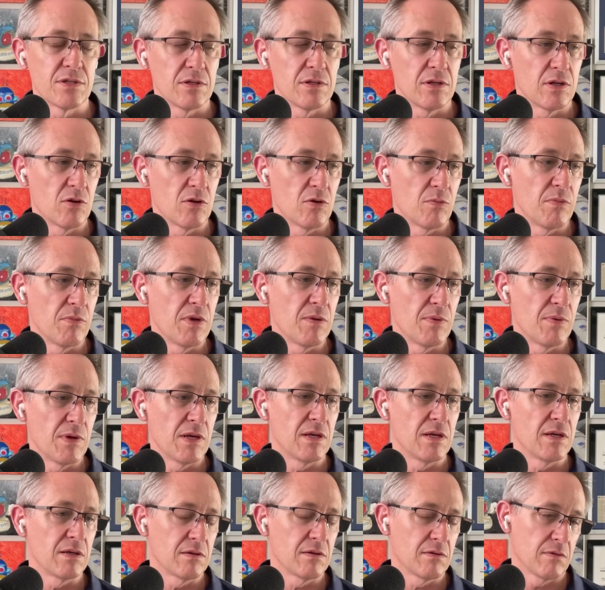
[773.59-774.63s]
me
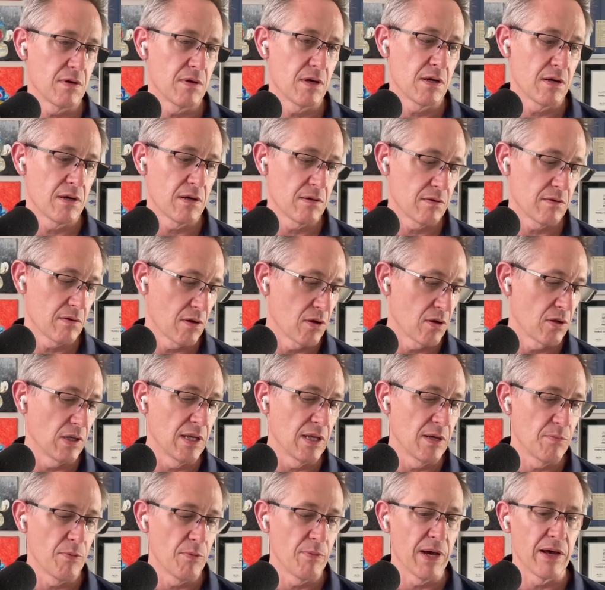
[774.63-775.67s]
being
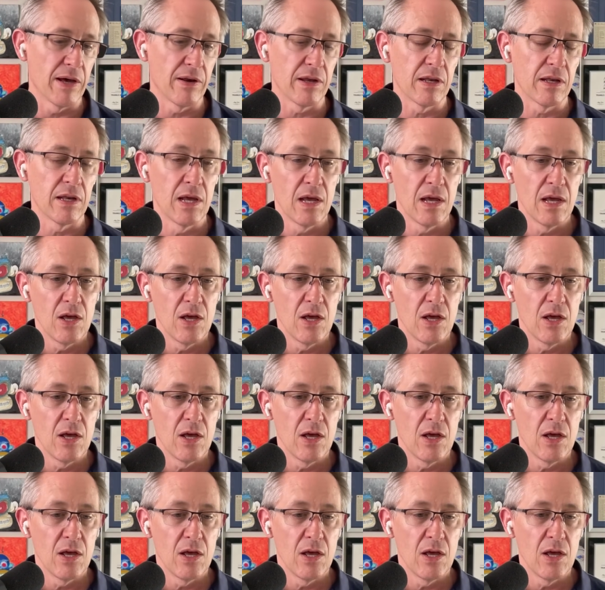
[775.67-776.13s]
glib about it,